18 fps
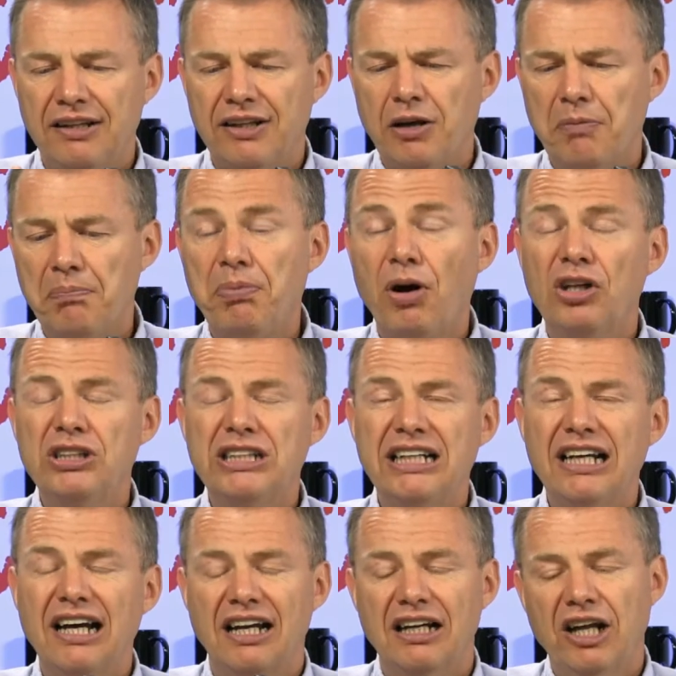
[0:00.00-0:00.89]
The
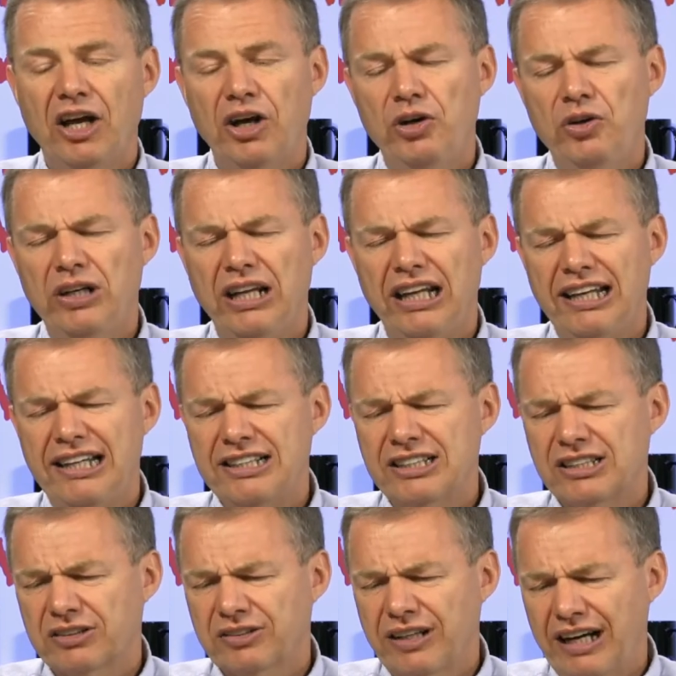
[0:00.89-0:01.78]
body alone
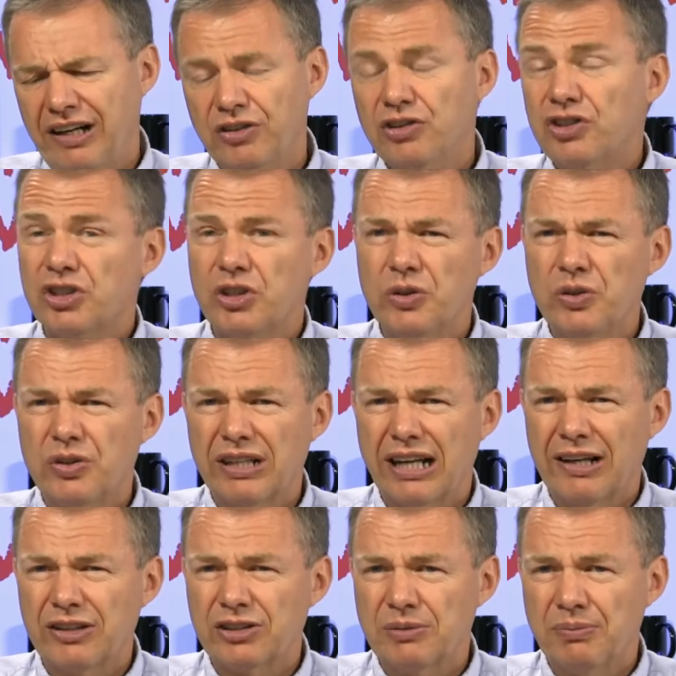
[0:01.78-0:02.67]
is around
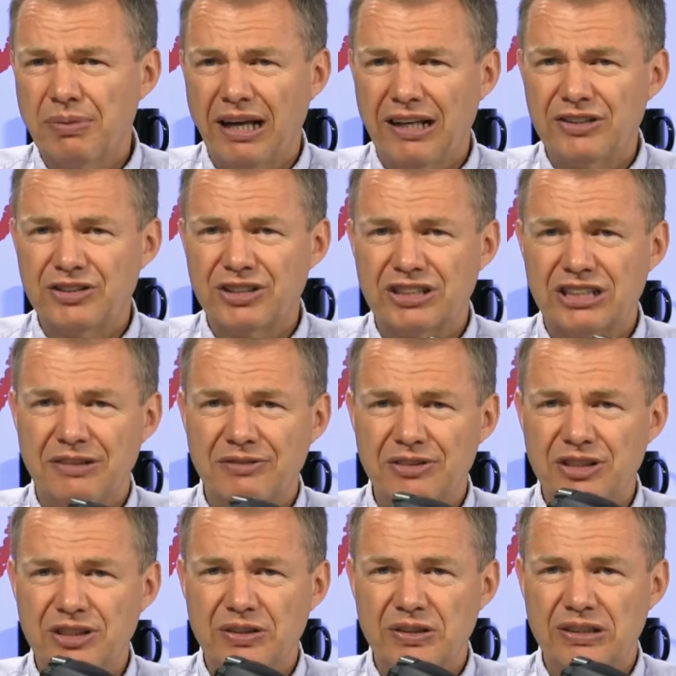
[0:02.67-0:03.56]
£2,000, just
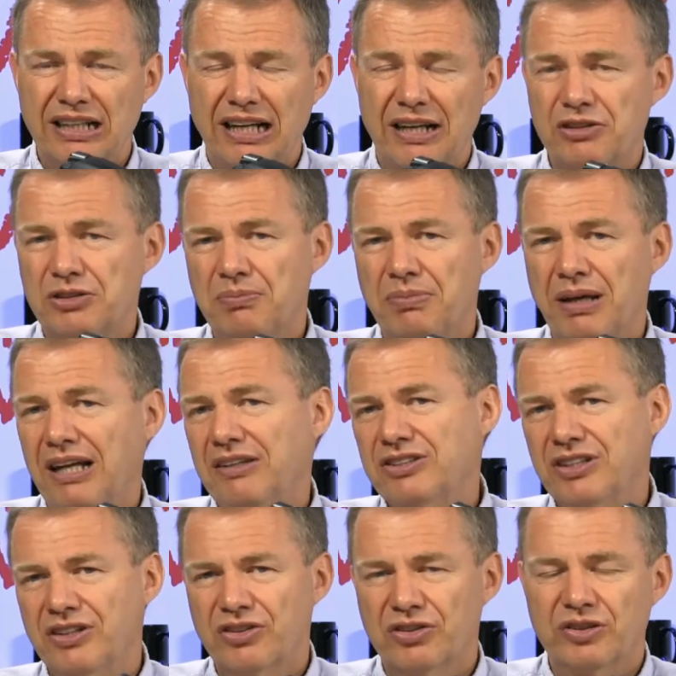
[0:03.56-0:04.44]
over
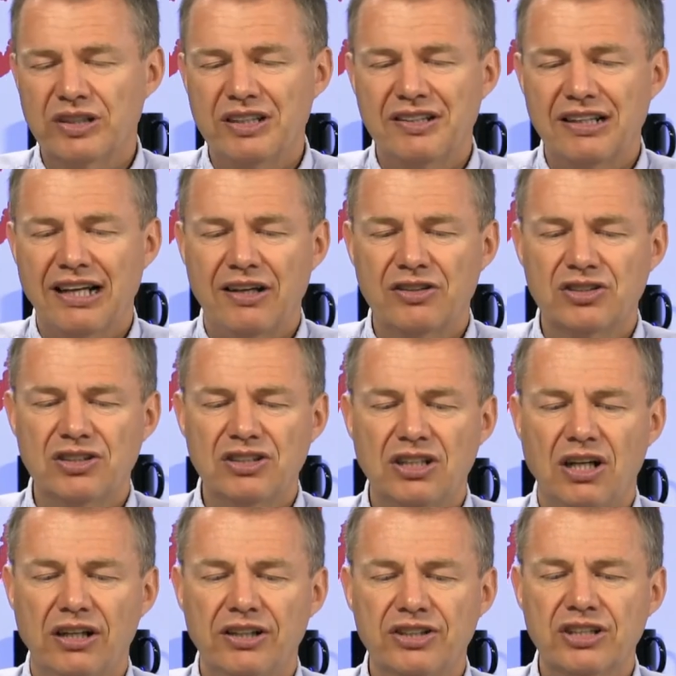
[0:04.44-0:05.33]
£2,000, so
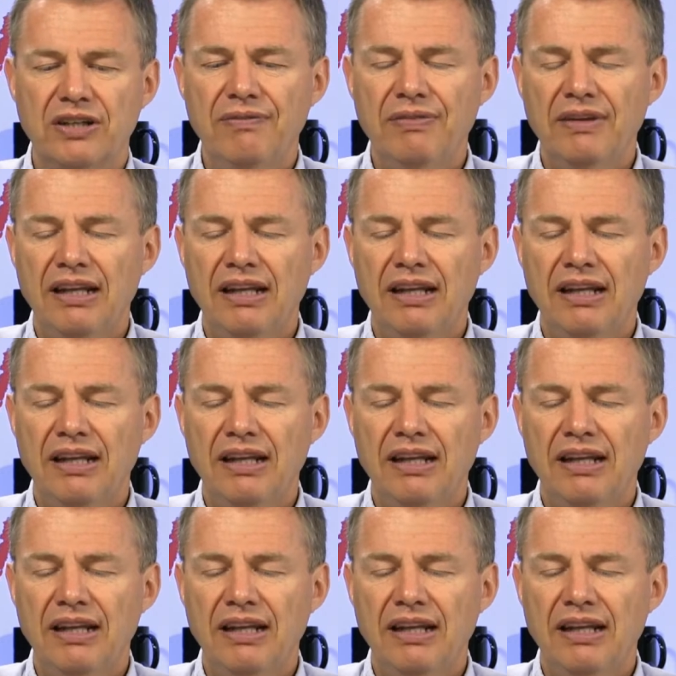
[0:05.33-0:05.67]
$3,000.